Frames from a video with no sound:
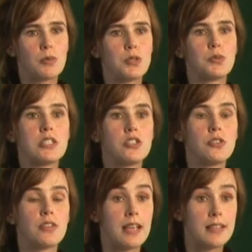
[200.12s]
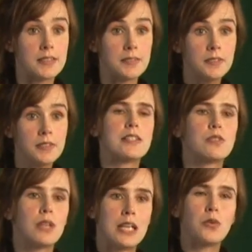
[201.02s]
which was in 2000. It's
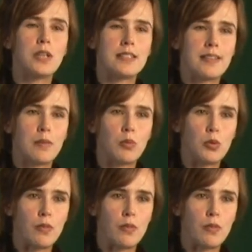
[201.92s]
a really good example